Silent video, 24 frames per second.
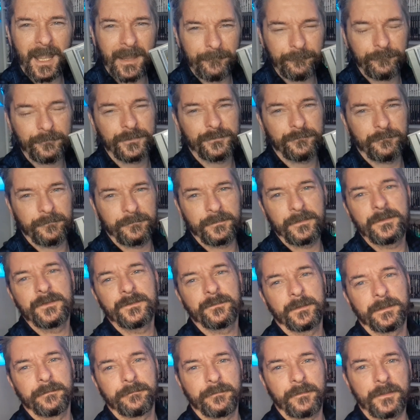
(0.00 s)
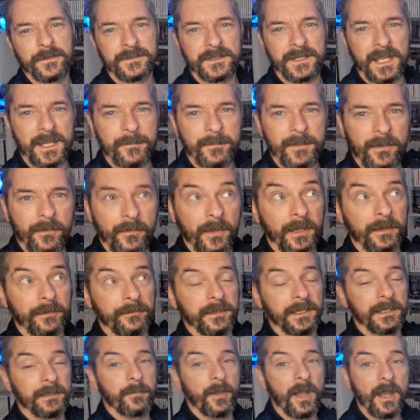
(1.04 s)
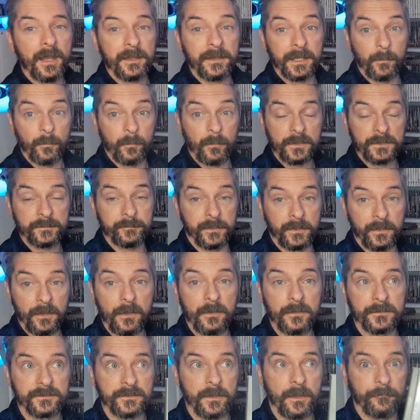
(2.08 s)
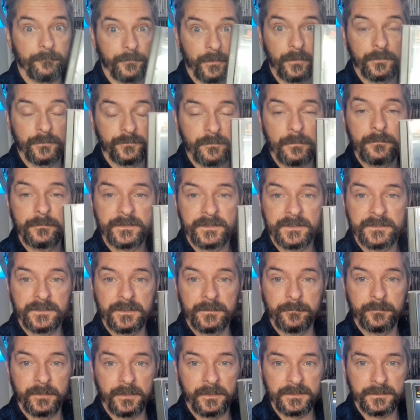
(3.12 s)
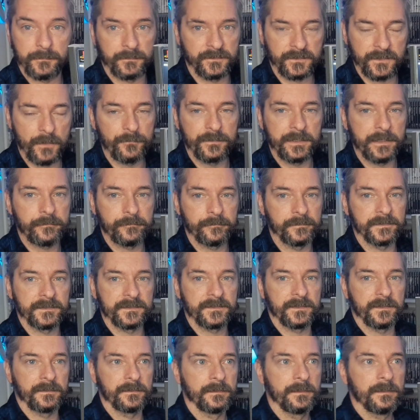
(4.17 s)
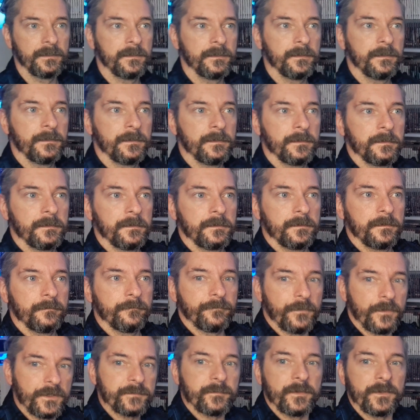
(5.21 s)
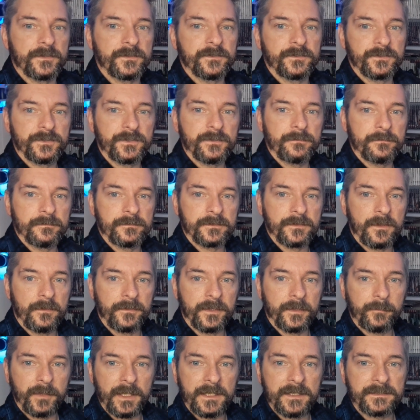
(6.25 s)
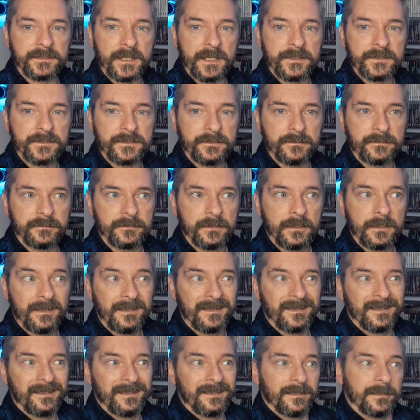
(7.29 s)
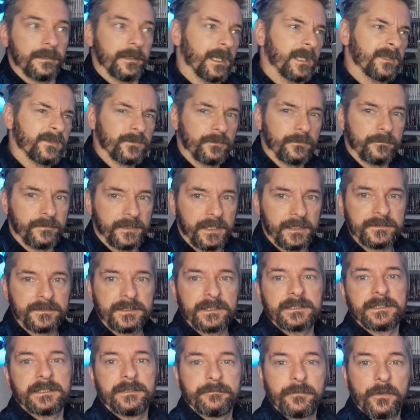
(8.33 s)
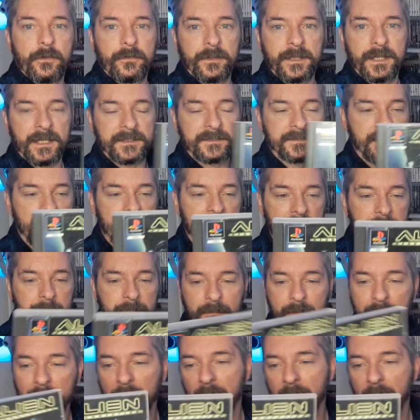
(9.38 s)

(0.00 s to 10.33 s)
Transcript: average reviews when it first came out, and I think part of that was because of the control system, because it was so different to first person shooters on the PlayStation and sort of the N64 at that time.